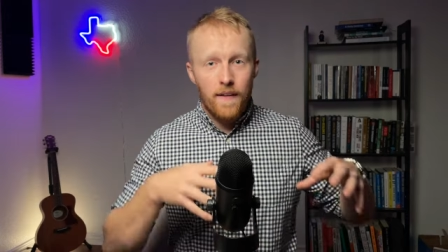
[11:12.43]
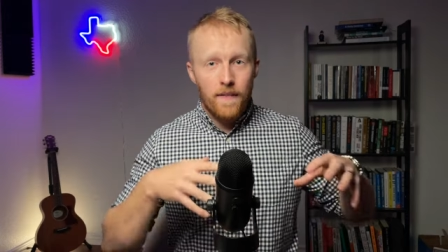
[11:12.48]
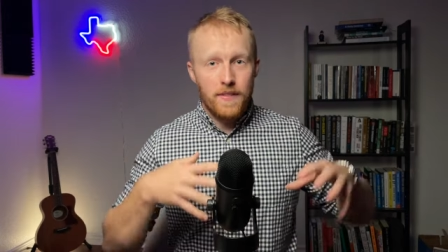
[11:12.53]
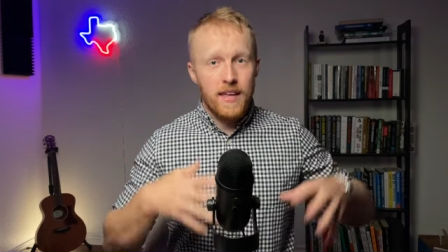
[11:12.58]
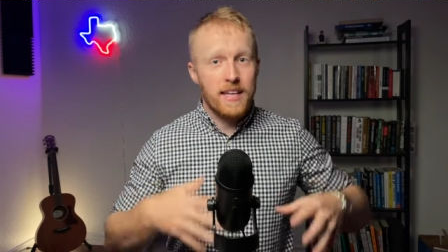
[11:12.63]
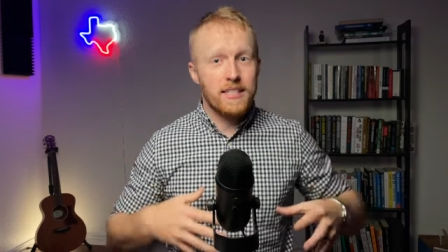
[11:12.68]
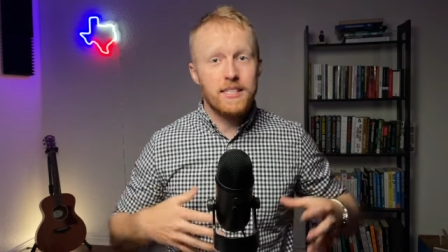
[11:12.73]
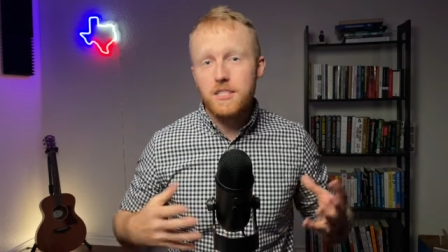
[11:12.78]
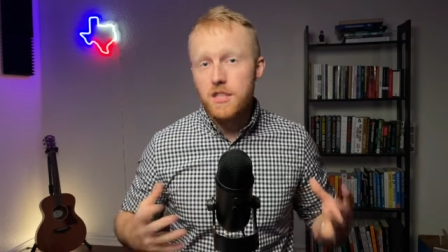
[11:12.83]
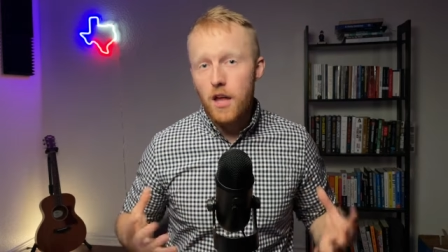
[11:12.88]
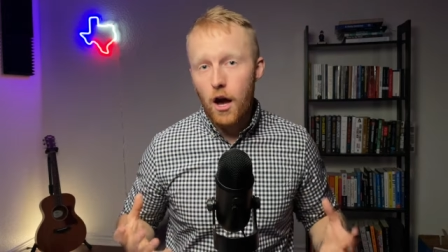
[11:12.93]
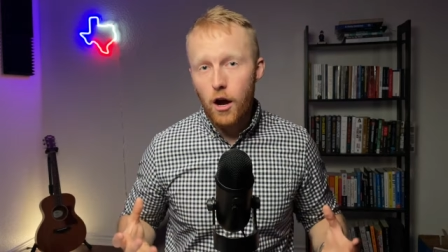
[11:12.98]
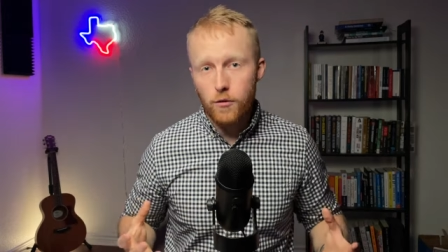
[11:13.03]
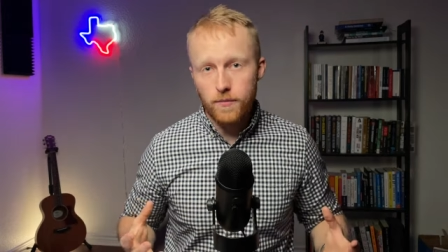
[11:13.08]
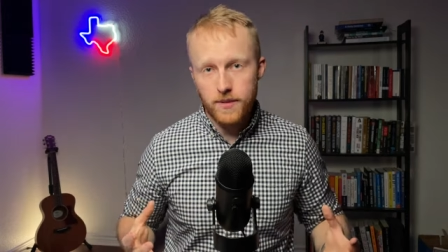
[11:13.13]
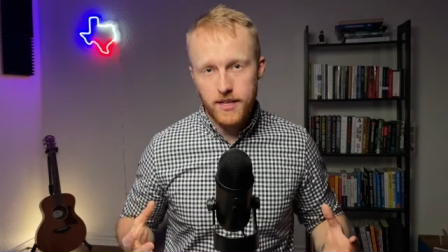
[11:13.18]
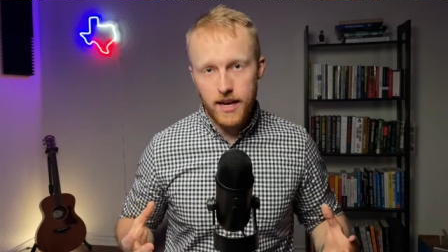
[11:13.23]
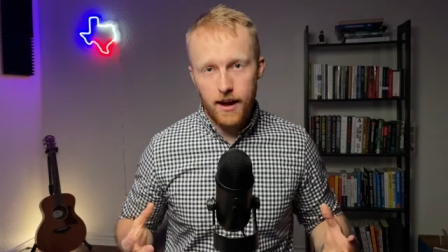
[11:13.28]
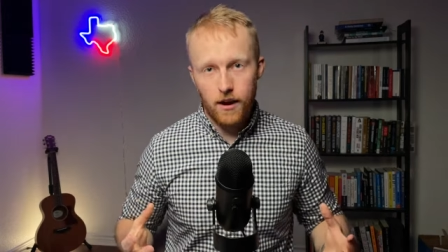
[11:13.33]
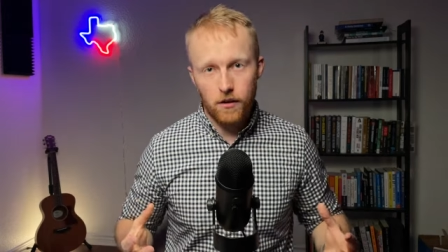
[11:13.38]
This is the
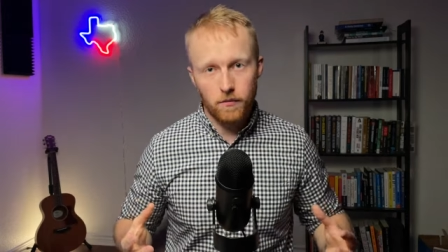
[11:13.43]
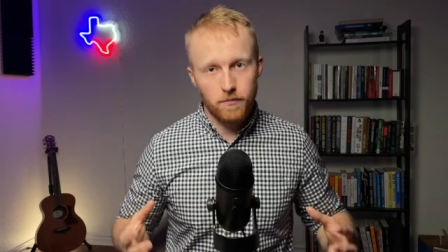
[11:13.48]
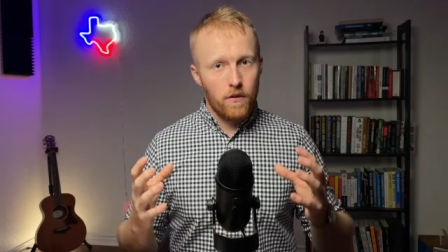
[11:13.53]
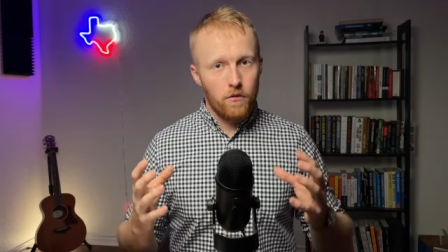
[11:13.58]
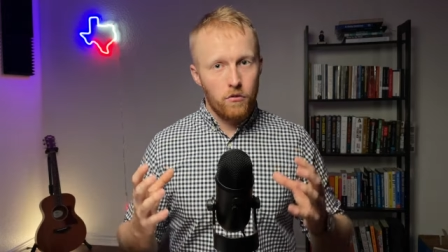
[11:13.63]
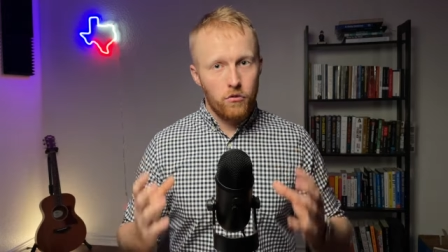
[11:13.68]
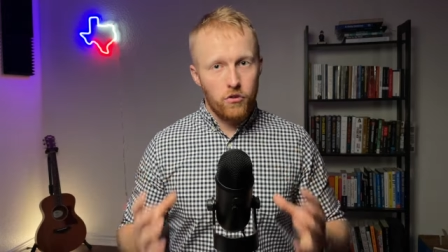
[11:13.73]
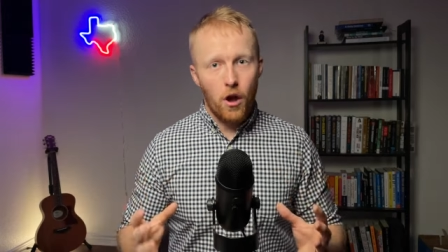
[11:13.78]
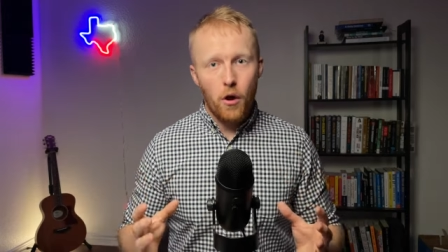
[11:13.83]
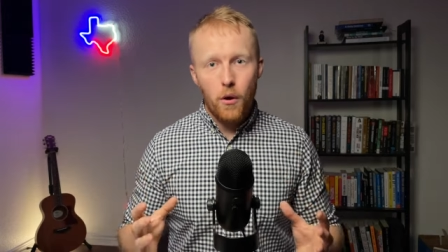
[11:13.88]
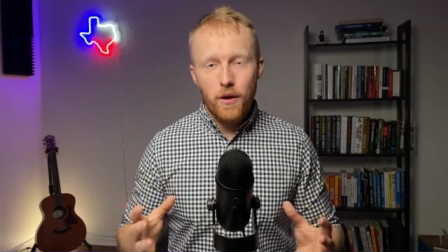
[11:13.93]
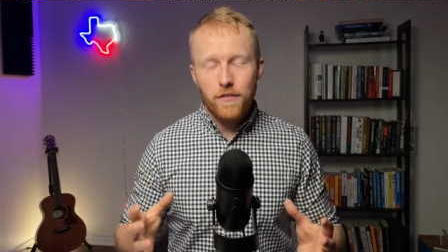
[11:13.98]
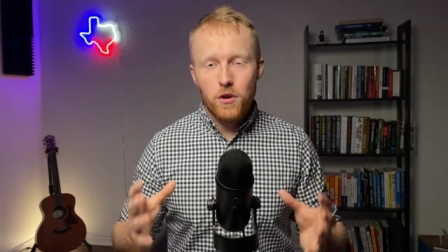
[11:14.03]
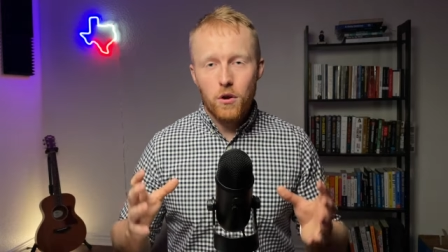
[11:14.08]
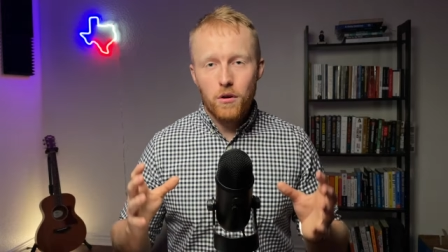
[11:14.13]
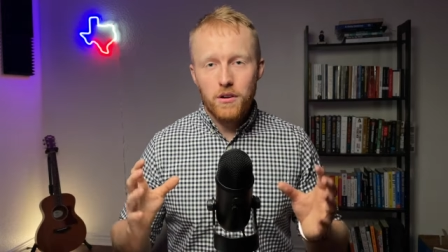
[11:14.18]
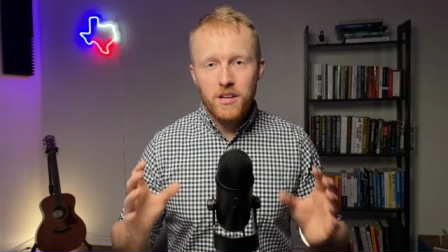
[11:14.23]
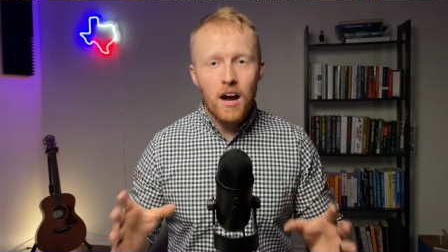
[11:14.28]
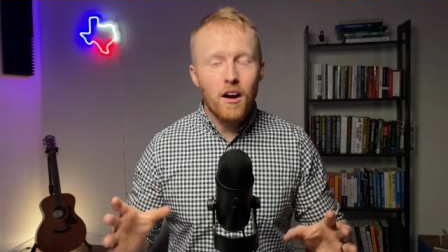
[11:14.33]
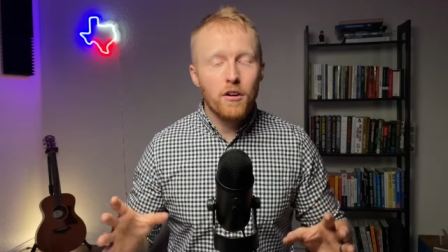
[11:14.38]
hometown. So if
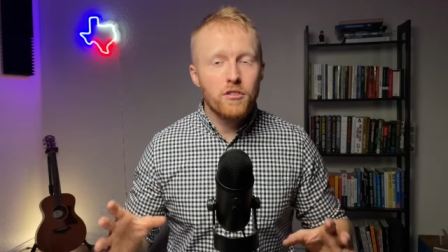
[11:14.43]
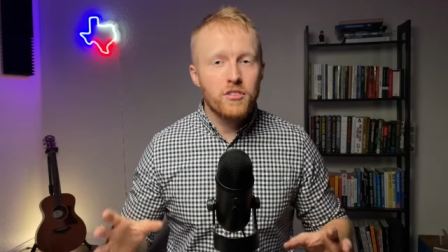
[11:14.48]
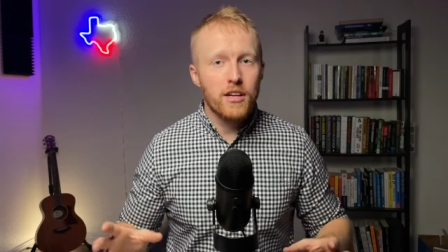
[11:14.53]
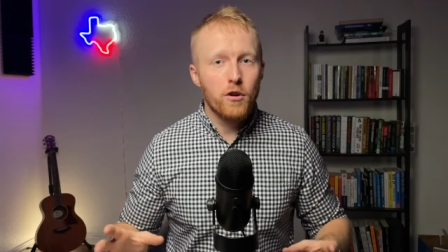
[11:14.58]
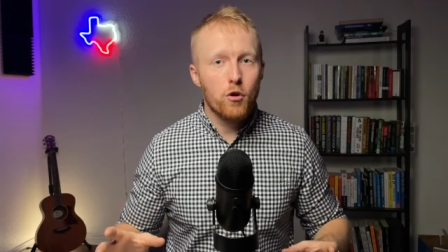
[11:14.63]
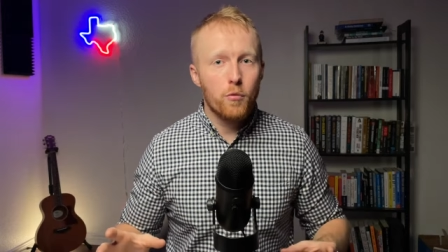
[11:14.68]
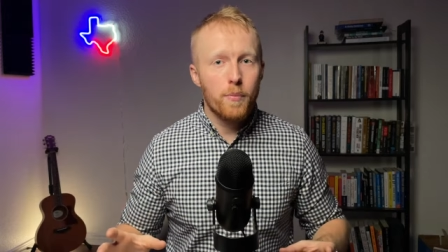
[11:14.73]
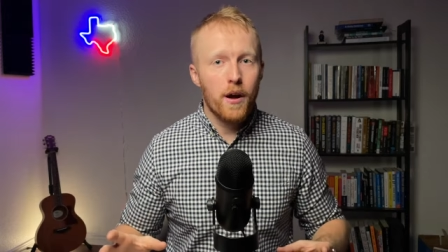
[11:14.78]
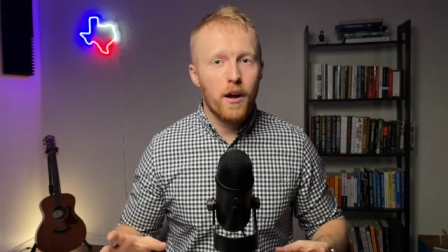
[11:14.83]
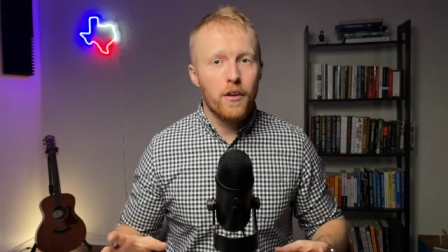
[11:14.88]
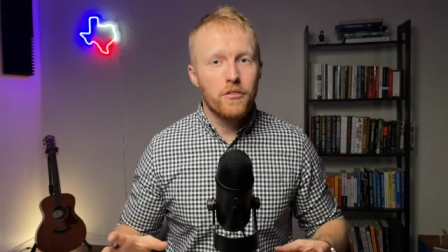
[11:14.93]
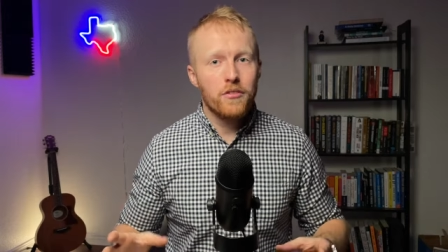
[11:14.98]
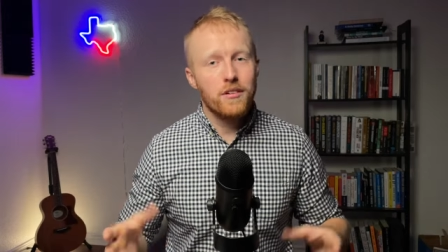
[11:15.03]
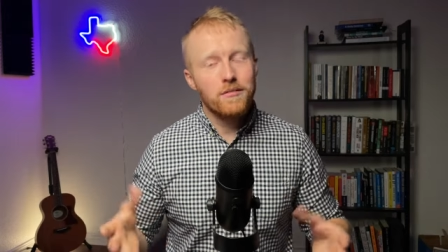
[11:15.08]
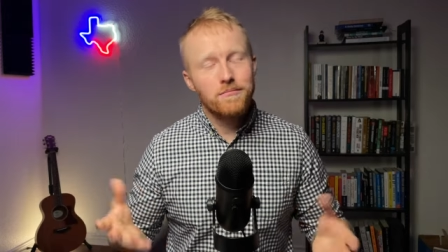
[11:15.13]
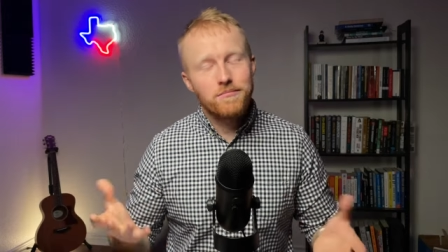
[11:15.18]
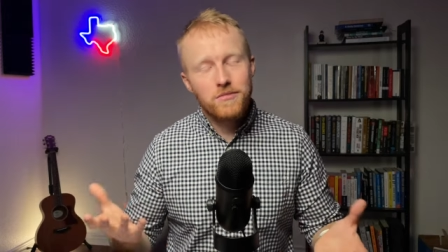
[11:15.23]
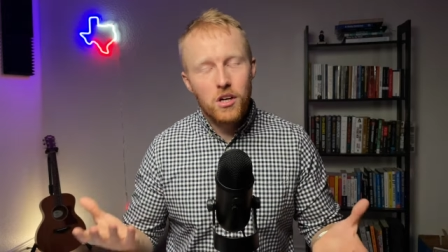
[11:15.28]
you're a young single person,